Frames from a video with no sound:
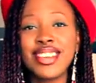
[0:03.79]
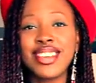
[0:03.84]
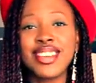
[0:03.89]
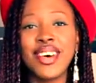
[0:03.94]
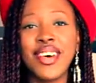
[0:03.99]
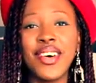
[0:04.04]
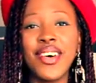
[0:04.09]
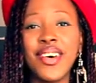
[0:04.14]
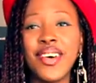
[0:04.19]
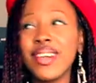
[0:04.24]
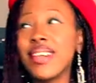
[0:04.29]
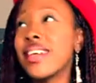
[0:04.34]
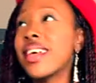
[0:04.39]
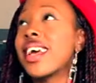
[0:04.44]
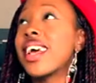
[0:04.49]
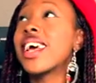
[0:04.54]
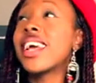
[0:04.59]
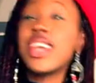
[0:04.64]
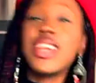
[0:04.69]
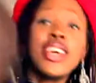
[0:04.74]
So,
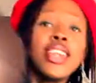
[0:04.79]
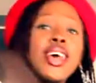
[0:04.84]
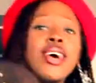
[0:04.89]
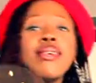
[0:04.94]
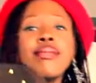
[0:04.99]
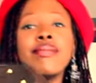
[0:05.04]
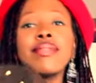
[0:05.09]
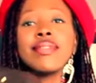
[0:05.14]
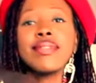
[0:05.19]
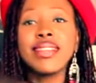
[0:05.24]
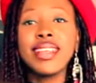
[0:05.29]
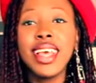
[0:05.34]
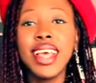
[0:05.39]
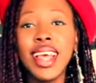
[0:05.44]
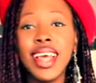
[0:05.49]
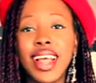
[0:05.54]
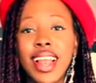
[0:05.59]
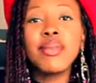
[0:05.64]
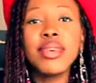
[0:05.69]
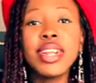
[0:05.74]
you know,
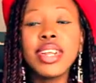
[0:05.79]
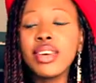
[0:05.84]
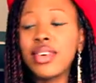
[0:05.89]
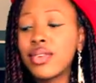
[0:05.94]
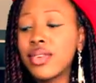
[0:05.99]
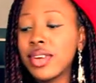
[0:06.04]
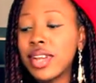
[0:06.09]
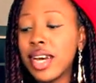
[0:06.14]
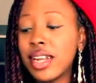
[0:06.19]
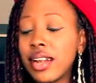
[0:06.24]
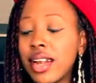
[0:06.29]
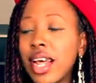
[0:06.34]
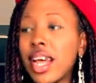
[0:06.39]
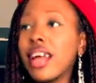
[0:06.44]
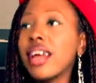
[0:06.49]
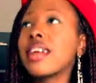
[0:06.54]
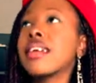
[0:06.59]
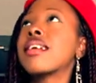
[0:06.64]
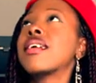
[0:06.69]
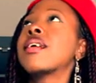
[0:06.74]
I'm really good at
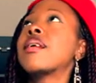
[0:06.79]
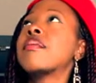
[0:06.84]
like